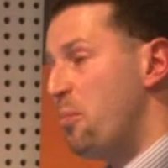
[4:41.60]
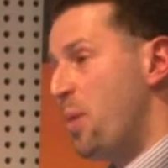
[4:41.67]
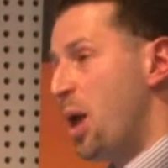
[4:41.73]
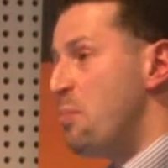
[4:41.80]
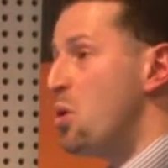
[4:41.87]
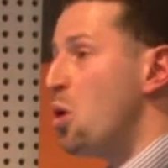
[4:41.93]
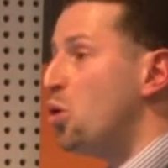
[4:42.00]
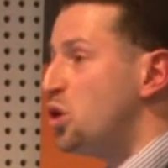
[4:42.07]

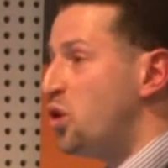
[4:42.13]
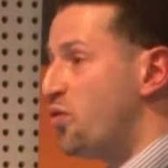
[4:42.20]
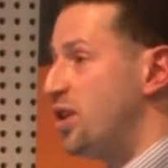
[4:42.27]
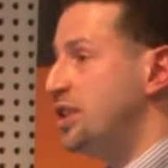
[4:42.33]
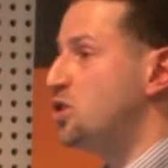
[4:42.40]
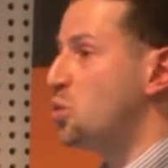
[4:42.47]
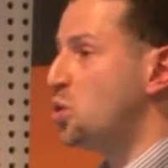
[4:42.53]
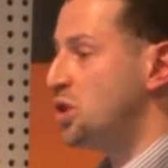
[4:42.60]
maybe all the
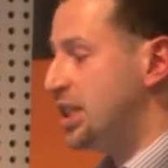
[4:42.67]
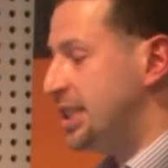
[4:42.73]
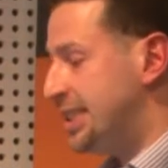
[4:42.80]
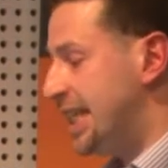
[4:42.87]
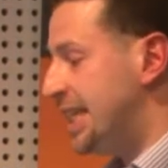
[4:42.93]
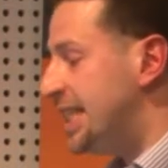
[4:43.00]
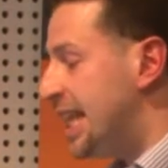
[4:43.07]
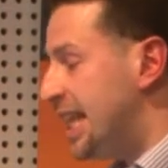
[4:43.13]
resources
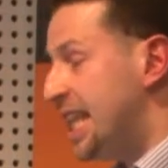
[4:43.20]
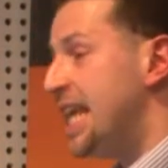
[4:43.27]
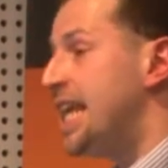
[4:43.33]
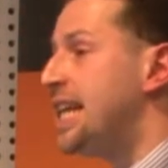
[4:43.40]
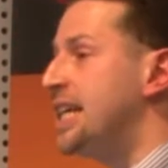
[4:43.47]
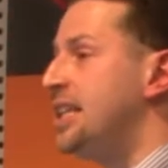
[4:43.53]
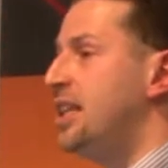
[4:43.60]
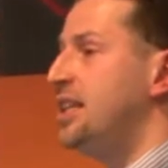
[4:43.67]
that they
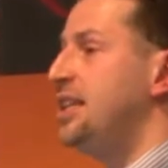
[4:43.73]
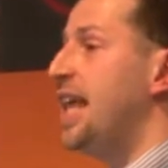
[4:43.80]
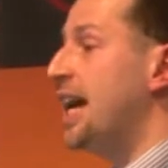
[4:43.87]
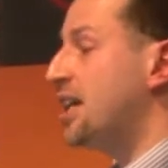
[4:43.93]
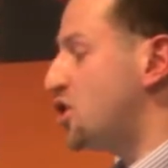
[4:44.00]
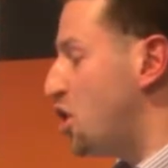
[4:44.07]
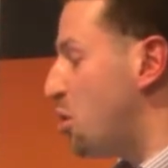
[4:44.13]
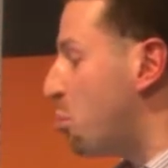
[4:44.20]
needed, they
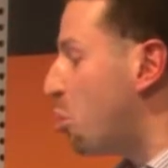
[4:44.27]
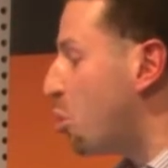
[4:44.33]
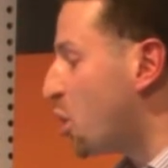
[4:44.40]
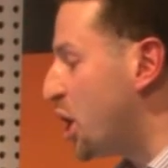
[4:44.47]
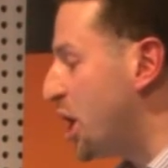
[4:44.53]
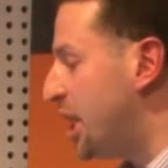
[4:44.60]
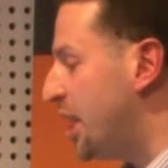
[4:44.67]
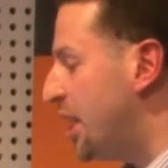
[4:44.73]
actually
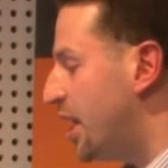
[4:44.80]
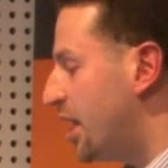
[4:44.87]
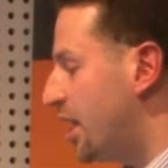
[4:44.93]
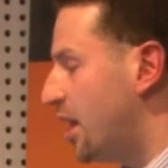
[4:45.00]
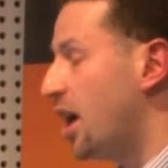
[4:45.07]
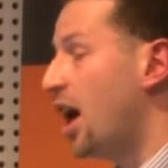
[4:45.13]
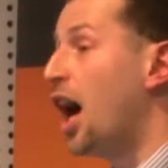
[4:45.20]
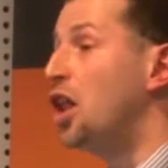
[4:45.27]
put in
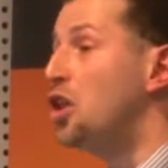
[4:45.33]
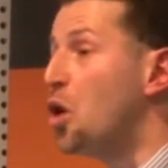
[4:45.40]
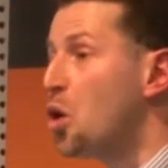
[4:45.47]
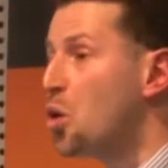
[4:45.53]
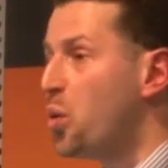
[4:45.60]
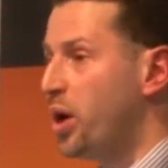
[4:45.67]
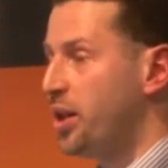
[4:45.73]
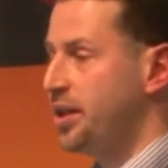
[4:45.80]
a
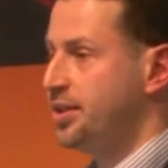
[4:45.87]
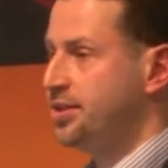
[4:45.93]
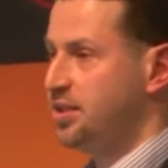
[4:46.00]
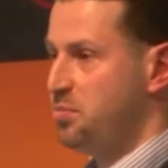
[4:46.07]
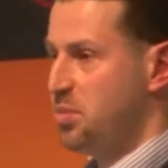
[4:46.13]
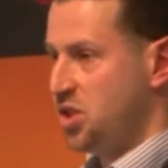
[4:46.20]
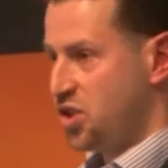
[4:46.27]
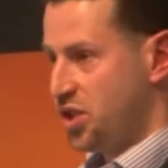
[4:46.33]
low quality
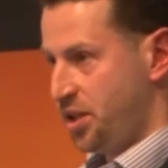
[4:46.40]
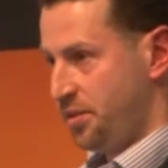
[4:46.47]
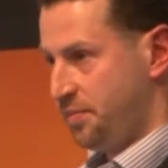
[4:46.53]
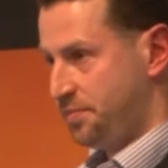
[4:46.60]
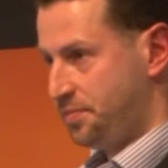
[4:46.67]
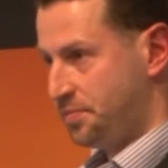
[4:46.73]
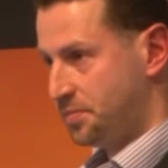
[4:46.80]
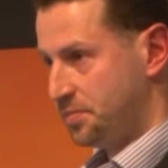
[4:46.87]
submission.
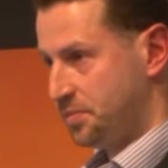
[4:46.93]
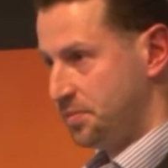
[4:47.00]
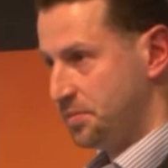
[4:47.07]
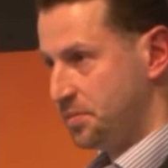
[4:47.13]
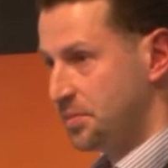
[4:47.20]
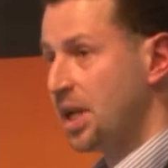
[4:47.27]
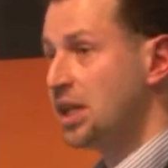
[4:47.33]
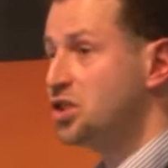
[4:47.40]

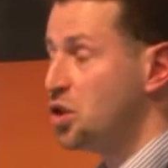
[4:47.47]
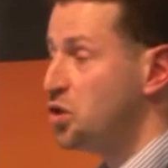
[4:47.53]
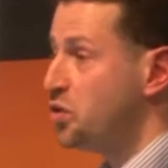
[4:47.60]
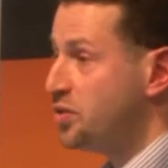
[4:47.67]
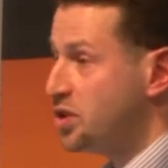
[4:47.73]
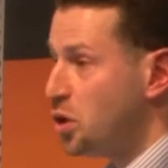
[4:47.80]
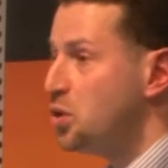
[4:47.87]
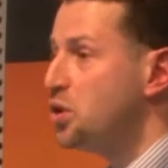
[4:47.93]
So the
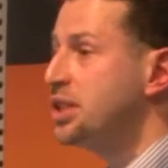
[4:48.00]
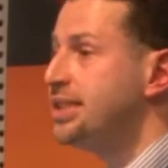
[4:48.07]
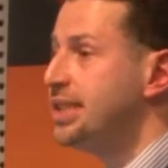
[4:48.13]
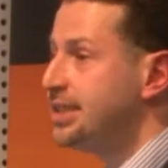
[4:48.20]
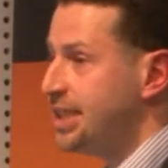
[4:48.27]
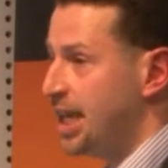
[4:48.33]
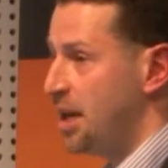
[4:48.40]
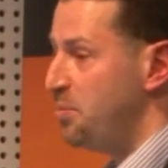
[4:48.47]
result is the
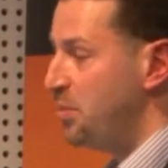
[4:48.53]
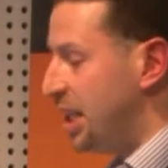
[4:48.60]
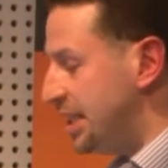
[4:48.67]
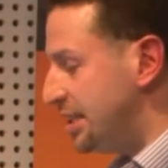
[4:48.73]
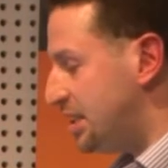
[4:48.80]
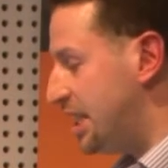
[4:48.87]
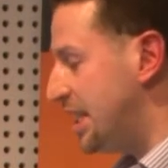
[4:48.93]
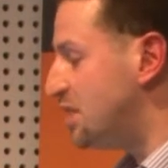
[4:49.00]
same.
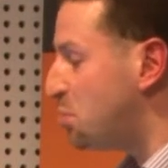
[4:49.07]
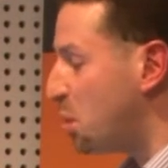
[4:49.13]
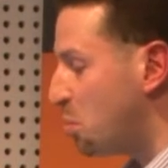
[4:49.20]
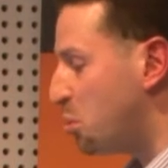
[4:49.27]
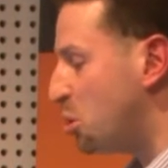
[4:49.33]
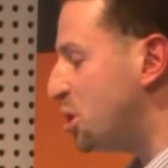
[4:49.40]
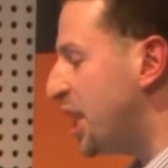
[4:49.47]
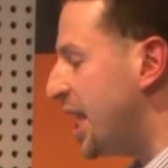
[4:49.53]
These
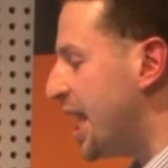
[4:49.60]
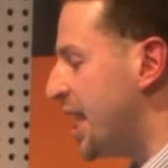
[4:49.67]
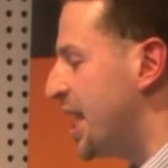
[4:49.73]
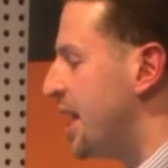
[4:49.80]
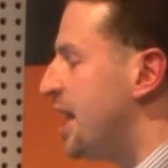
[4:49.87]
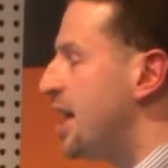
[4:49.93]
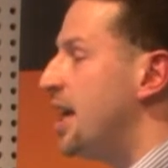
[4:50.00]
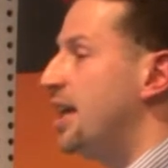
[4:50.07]
people,
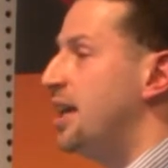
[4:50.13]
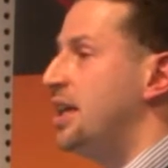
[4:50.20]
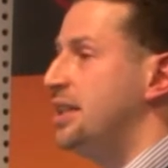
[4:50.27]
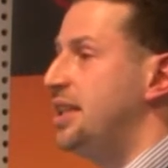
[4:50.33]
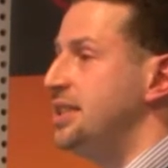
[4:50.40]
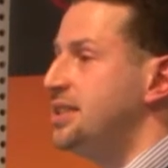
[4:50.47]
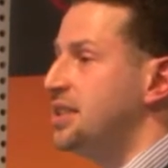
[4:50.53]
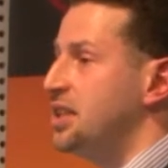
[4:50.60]

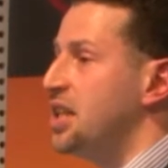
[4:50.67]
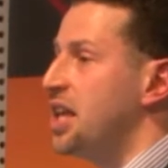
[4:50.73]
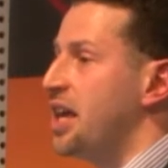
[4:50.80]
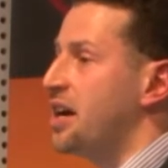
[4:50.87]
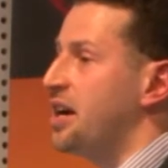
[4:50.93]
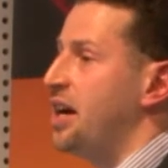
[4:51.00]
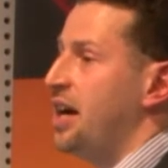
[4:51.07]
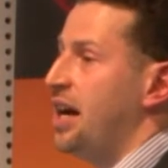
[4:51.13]
they still
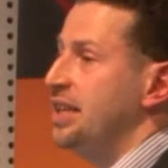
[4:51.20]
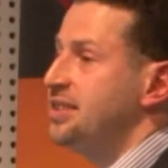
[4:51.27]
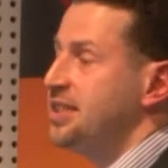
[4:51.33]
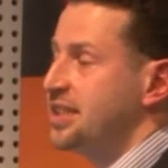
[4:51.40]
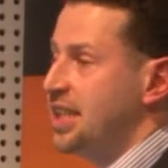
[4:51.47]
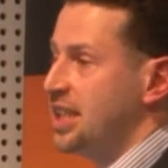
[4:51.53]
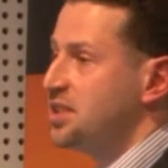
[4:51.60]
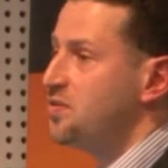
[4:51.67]
get an
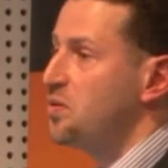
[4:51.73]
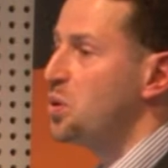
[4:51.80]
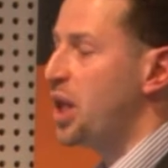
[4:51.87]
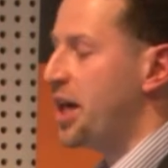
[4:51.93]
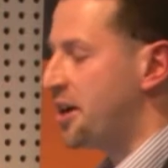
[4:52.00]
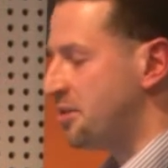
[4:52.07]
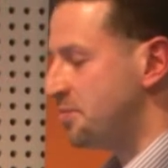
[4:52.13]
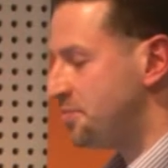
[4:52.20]
unsuccessful
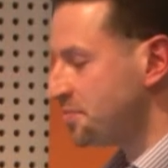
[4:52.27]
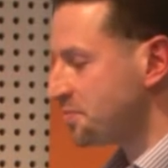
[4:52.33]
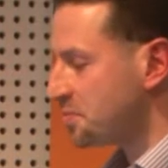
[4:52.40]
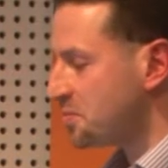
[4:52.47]
letter.